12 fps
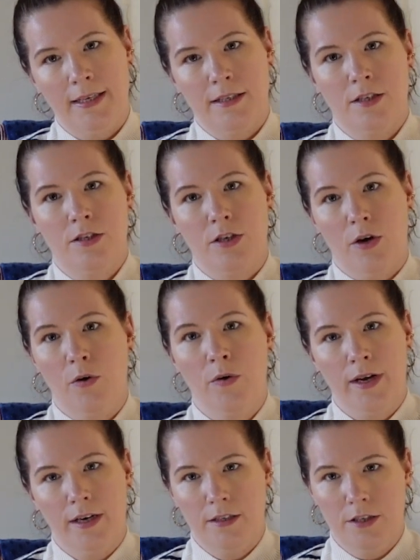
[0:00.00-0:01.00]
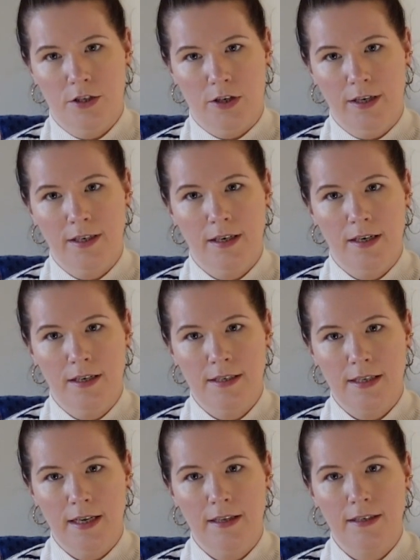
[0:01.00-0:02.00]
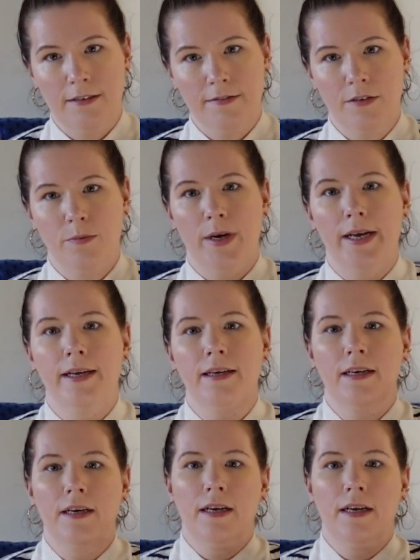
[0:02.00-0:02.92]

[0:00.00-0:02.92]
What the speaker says: It's sewn and constructed in a slightly different way.